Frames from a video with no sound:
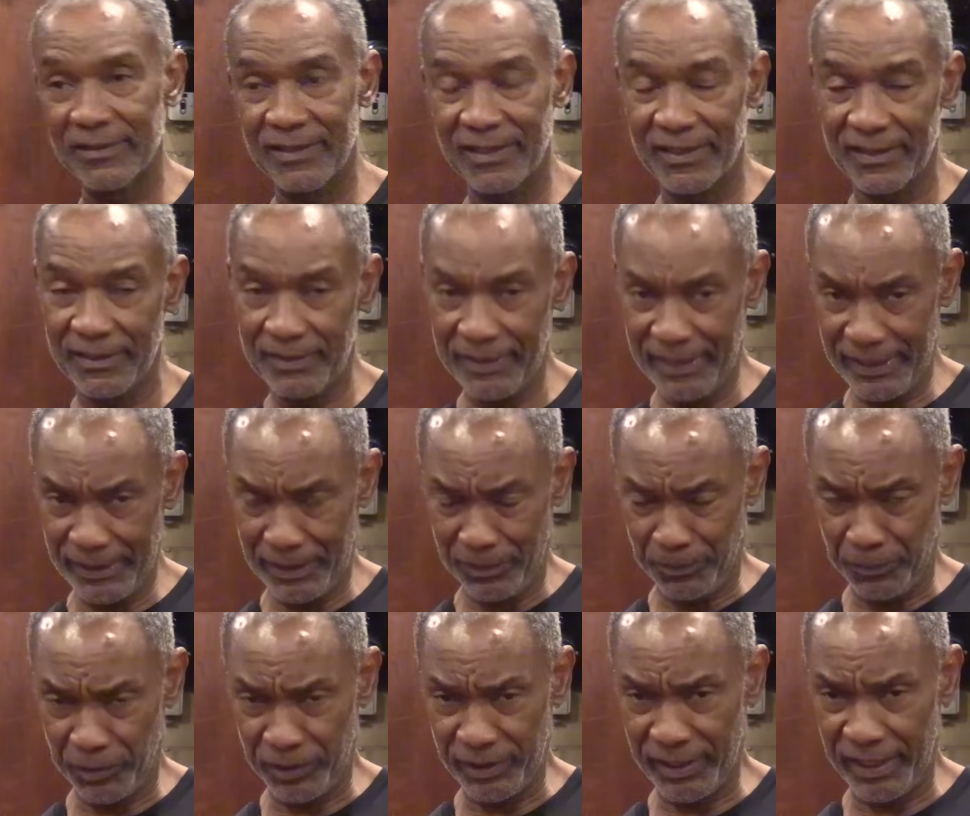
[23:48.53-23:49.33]
the data
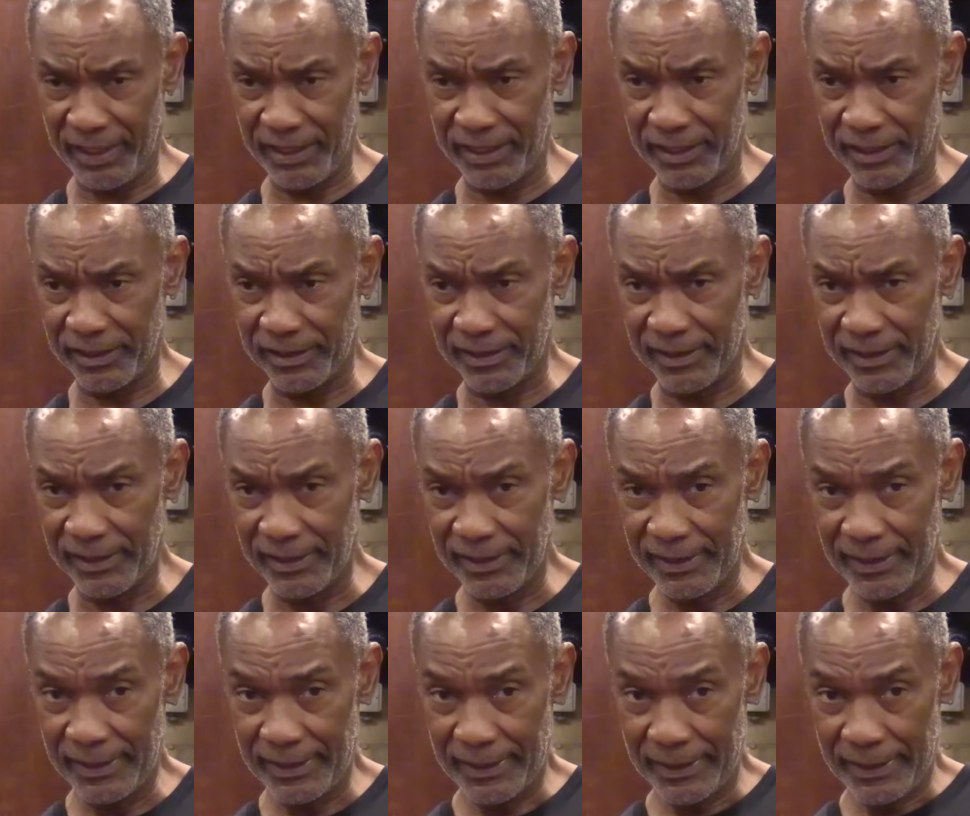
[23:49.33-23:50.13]
protection.
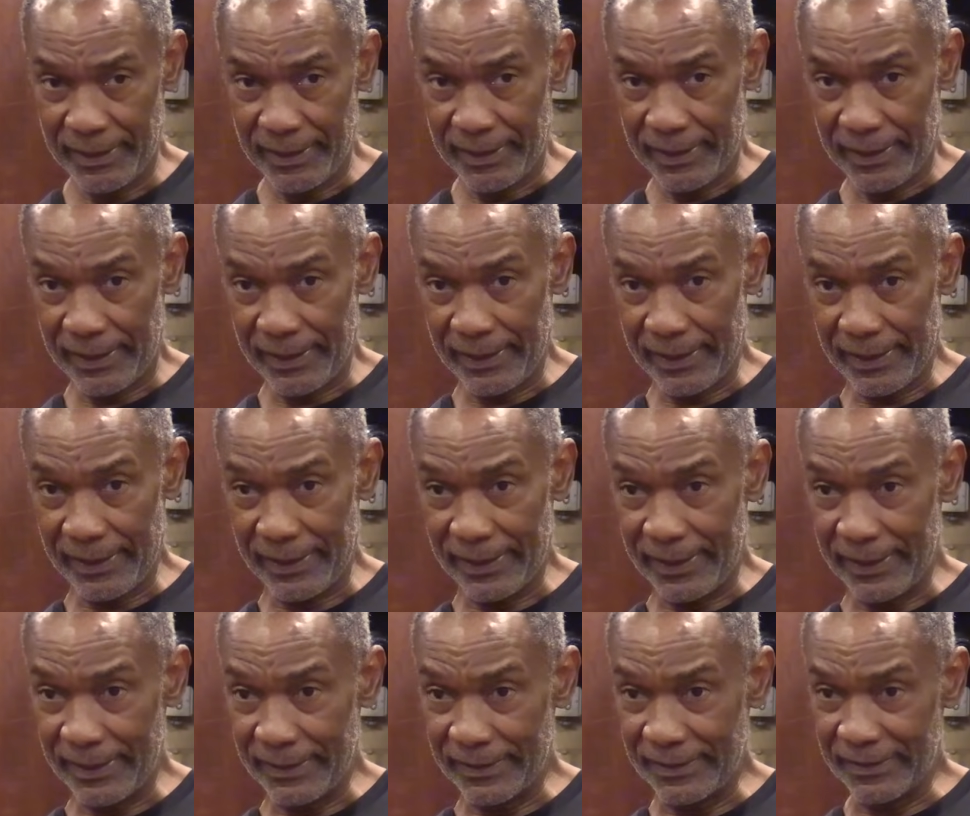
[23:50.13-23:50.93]

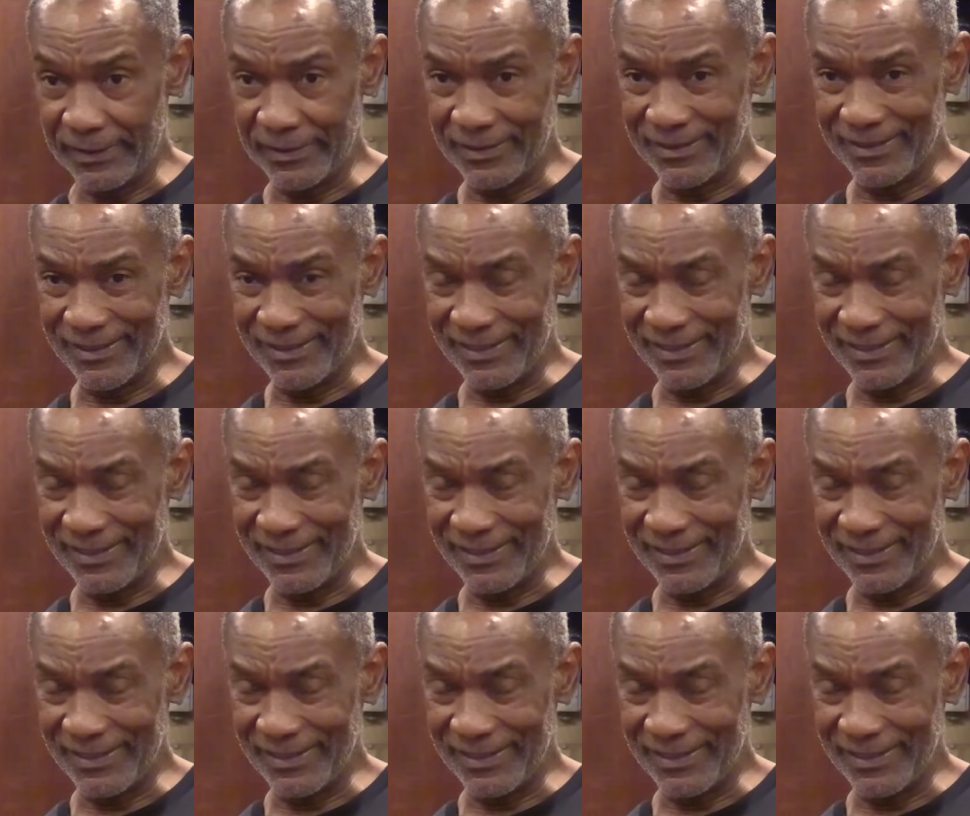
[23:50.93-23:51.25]
And